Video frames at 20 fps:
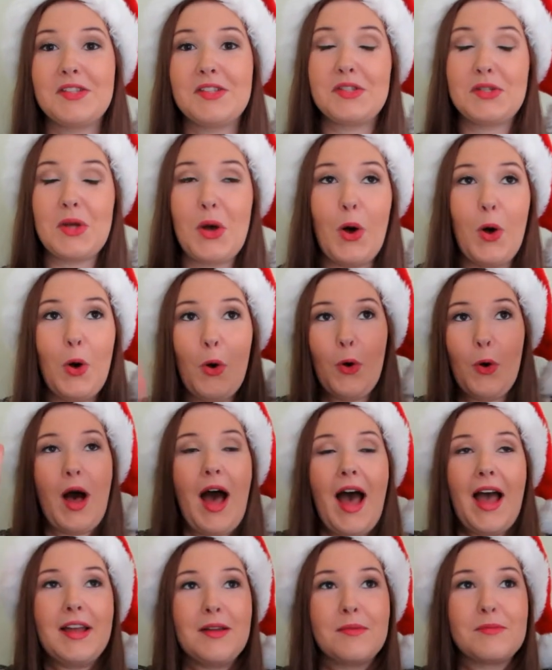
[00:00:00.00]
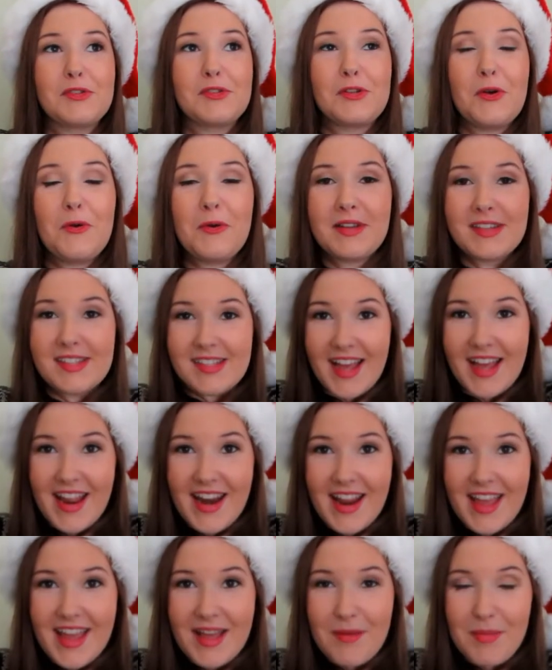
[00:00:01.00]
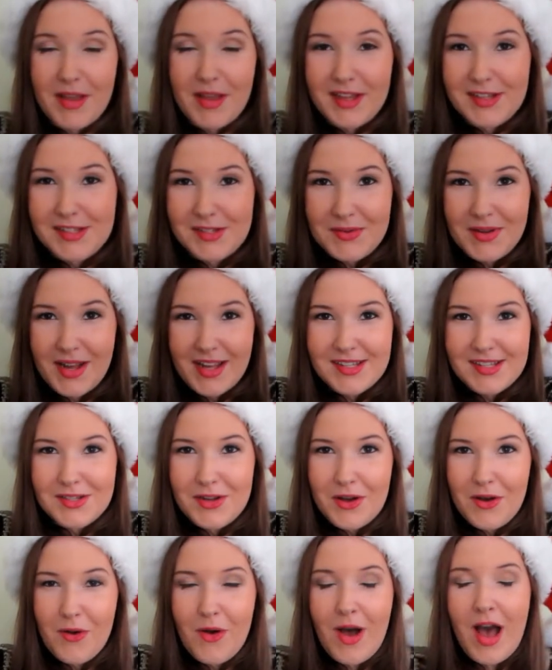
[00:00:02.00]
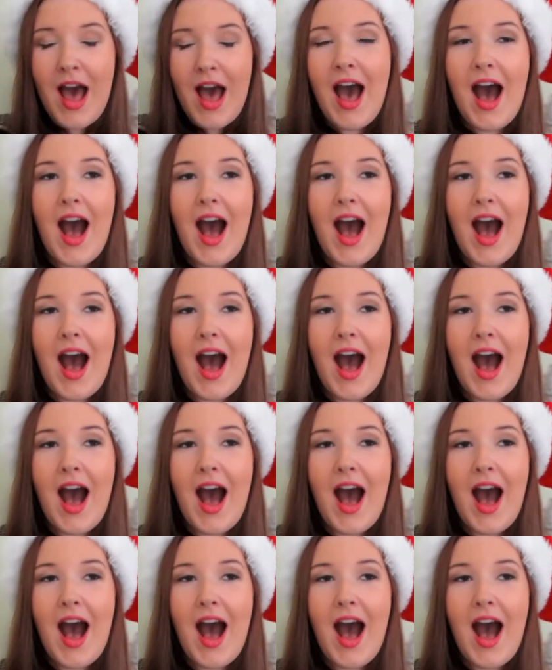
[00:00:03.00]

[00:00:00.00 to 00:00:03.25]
so I am so excited because you guys know